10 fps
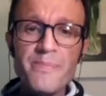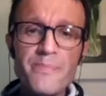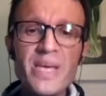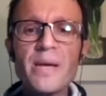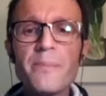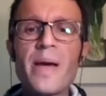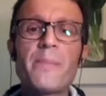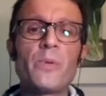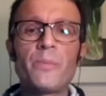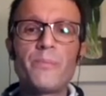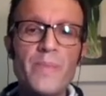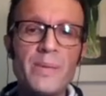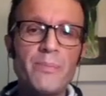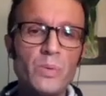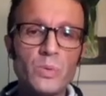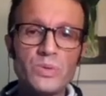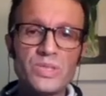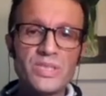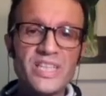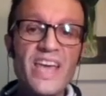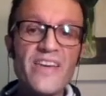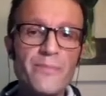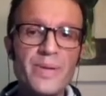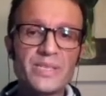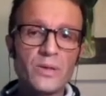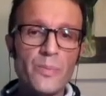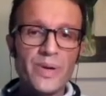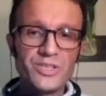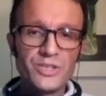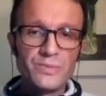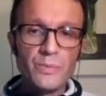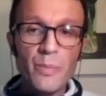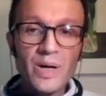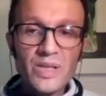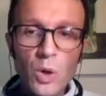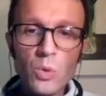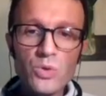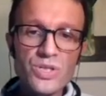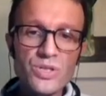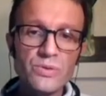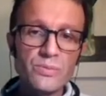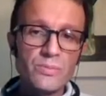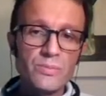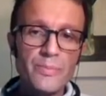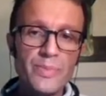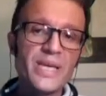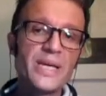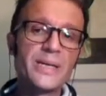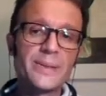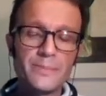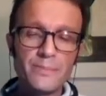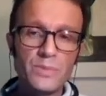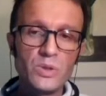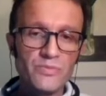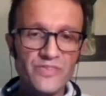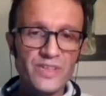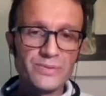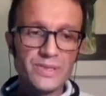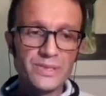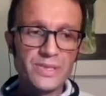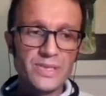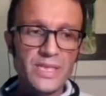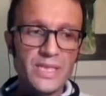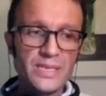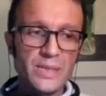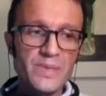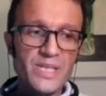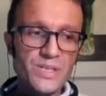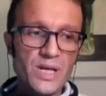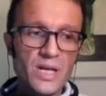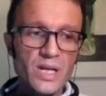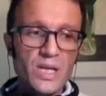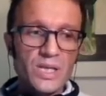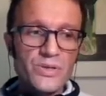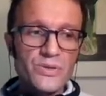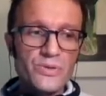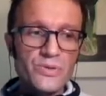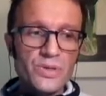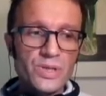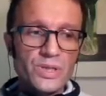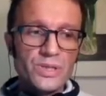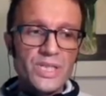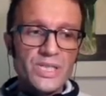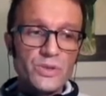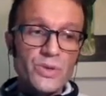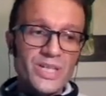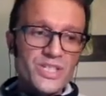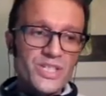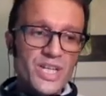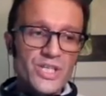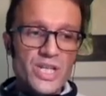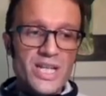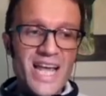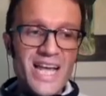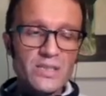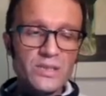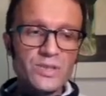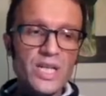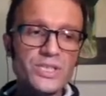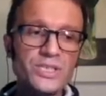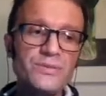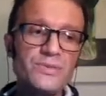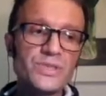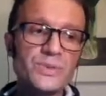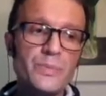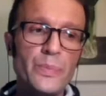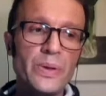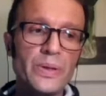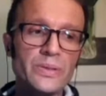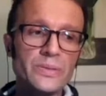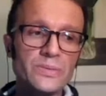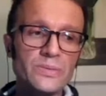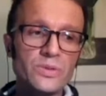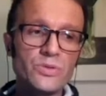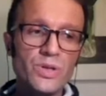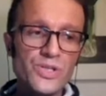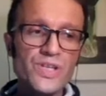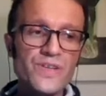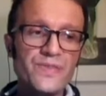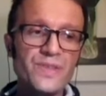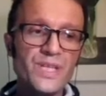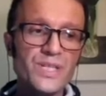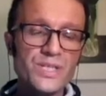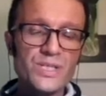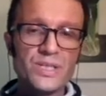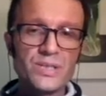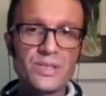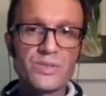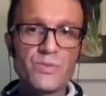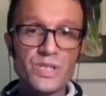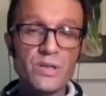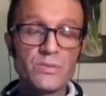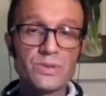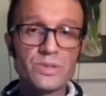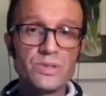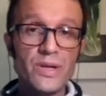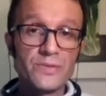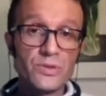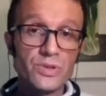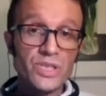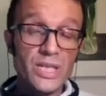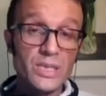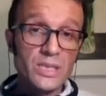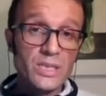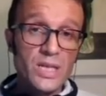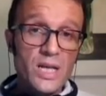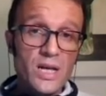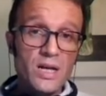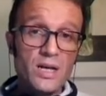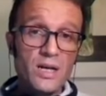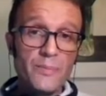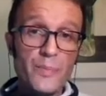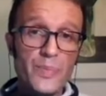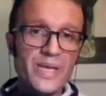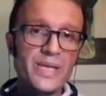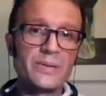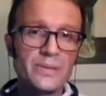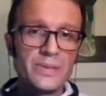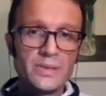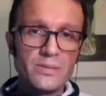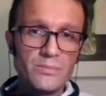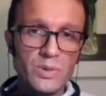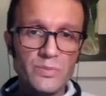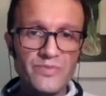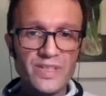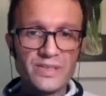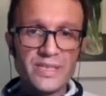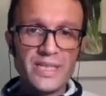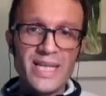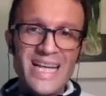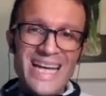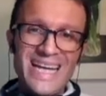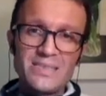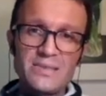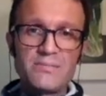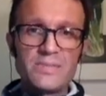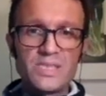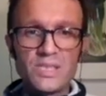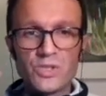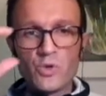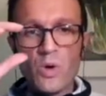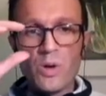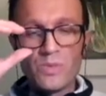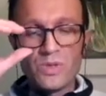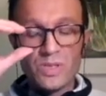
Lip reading: bigger mempools gave better compression, but also bigger Bloom filters. That means that you need to exchange less transactions, but to achieve these results, you have to send a bigger Bloom filter. And this is somewhat